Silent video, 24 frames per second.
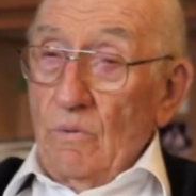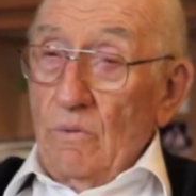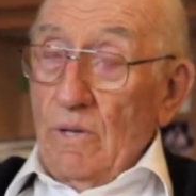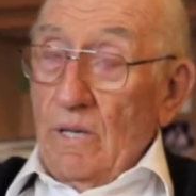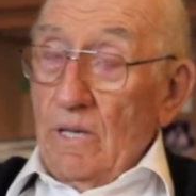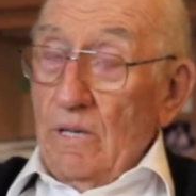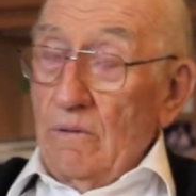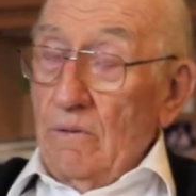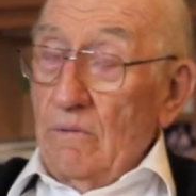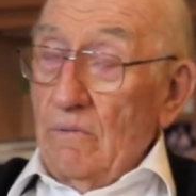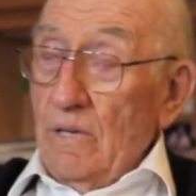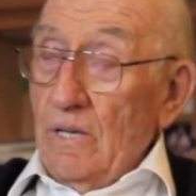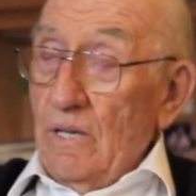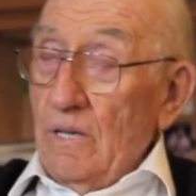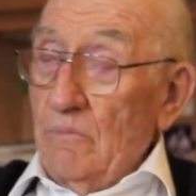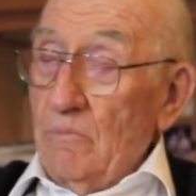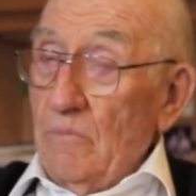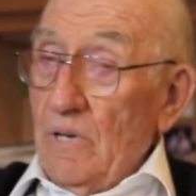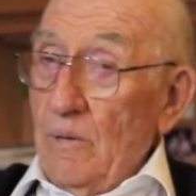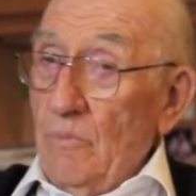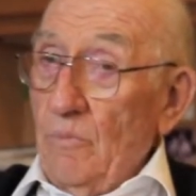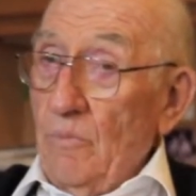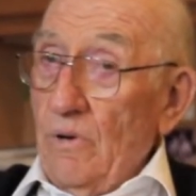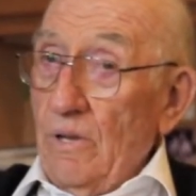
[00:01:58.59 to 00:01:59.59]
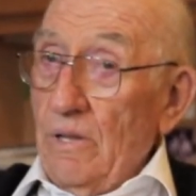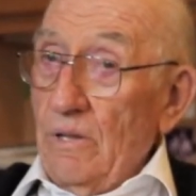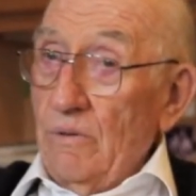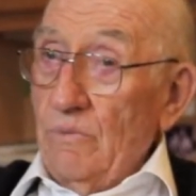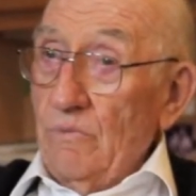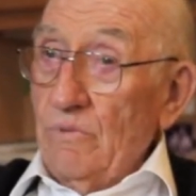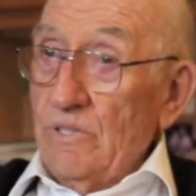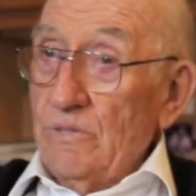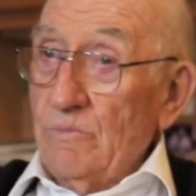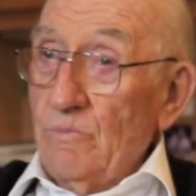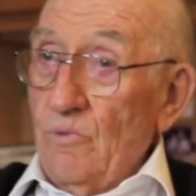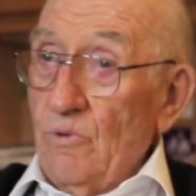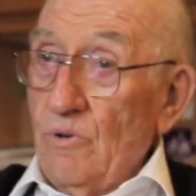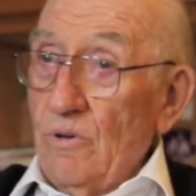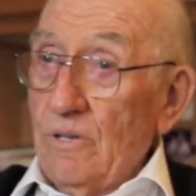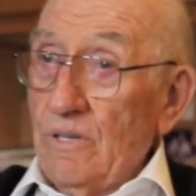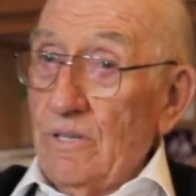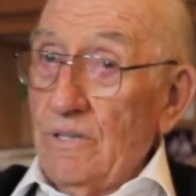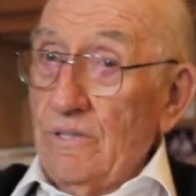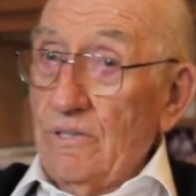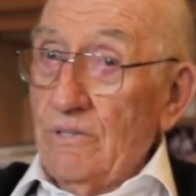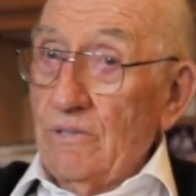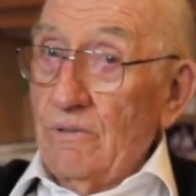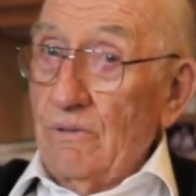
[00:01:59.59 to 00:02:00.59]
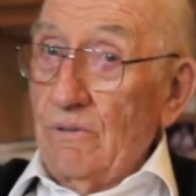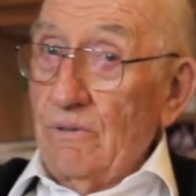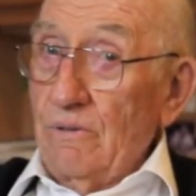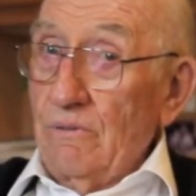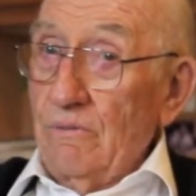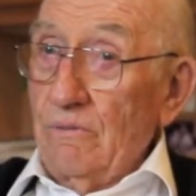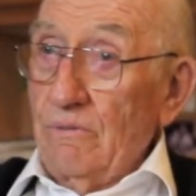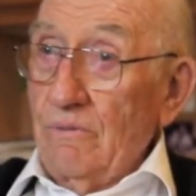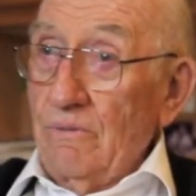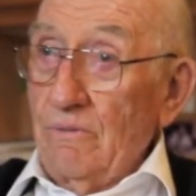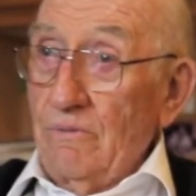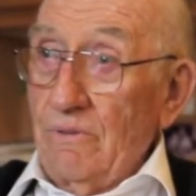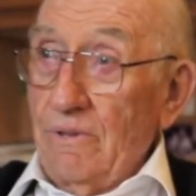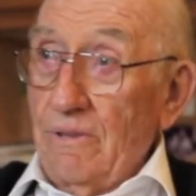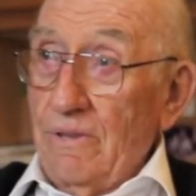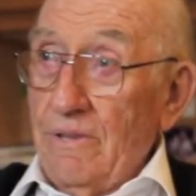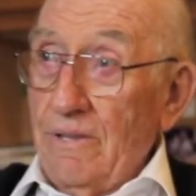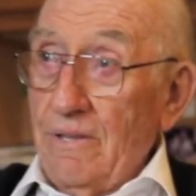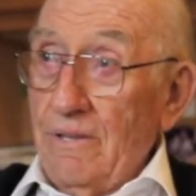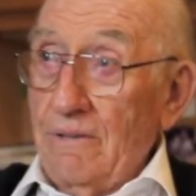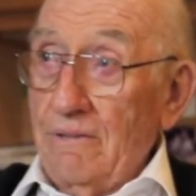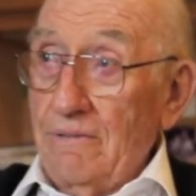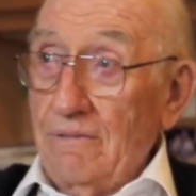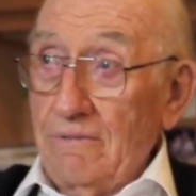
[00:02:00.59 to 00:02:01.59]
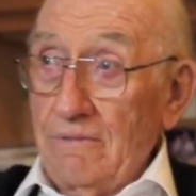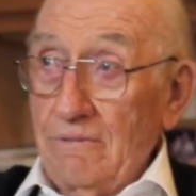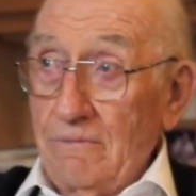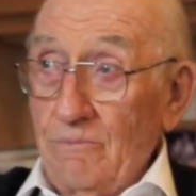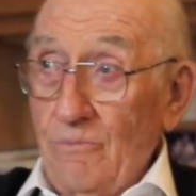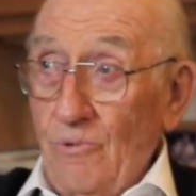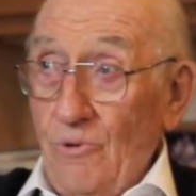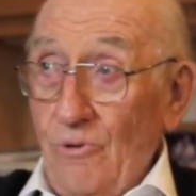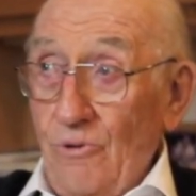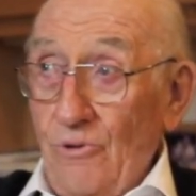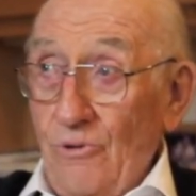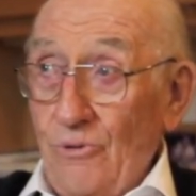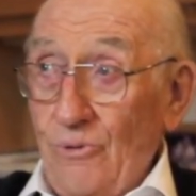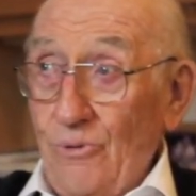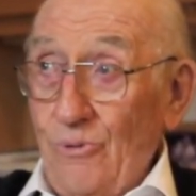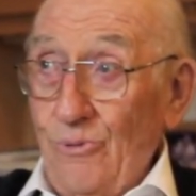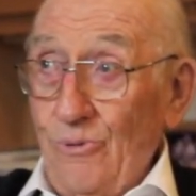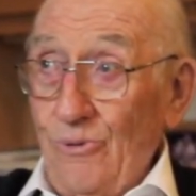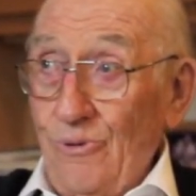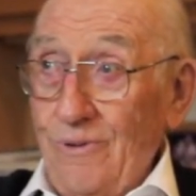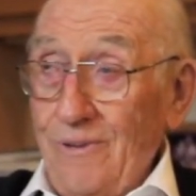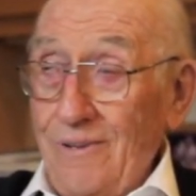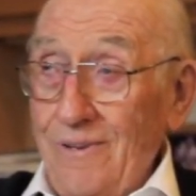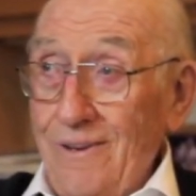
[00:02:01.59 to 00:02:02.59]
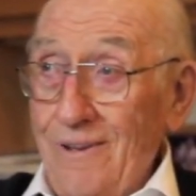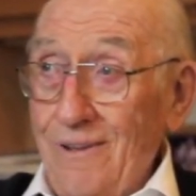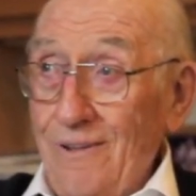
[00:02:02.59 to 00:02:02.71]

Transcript: And my brother was more concerned with the motor scooter than